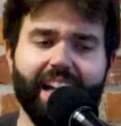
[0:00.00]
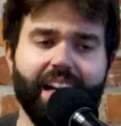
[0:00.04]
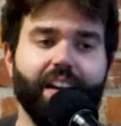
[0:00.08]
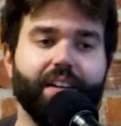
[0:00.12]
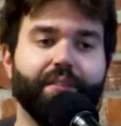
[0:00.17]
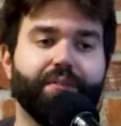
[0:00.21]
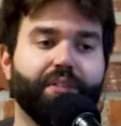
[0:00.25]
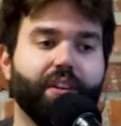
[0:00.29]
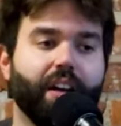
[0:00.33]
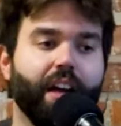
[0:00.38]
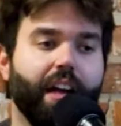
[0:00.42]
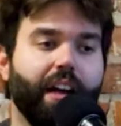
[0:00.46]
I
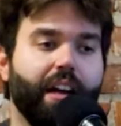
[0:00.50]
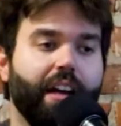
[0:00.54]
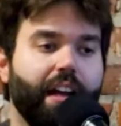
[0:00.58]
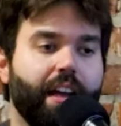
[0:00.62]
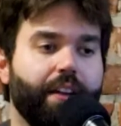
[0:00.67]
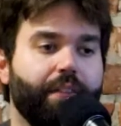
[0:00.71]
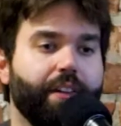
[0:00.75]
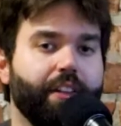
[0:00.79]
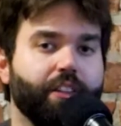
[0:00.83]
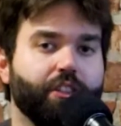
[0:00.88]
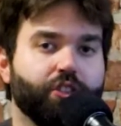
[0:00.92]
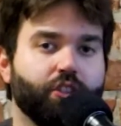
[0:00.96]
don't
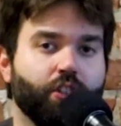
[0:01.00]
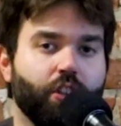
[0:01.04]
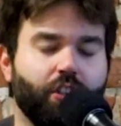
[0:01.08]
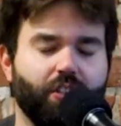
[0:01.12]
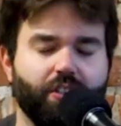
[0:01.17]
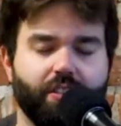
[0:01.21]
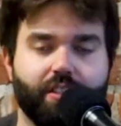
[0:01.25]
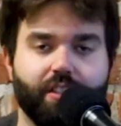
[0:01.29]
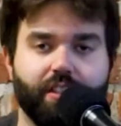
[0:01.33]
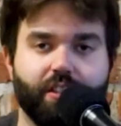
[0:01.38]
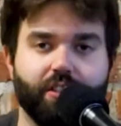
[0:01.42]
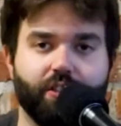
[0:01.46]
have any
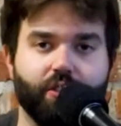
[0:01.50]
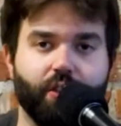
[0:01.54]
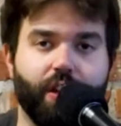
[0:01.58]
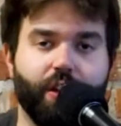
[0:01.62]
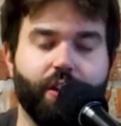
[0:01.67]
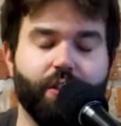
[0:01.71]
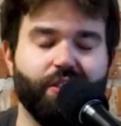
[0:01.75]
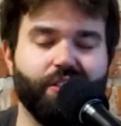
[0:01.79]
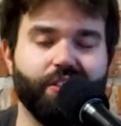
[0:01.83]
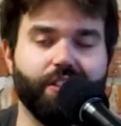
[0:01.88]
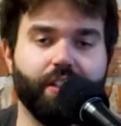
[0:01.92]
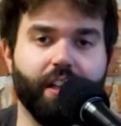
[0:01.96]
salt, so I
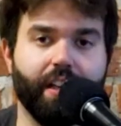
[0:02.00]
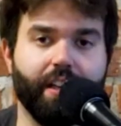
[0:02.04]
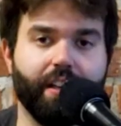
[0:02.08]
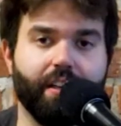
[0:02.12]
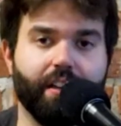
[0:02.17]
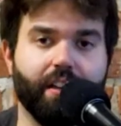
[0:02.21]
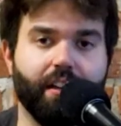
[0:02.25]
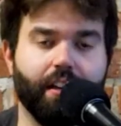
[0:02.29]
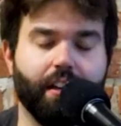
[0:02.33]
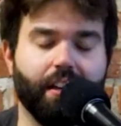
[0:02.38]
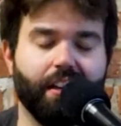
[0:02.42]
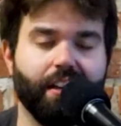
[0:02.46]
used like
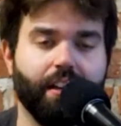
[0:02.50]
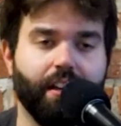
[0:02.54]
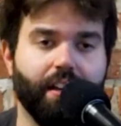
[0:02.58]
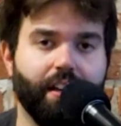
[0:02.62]
an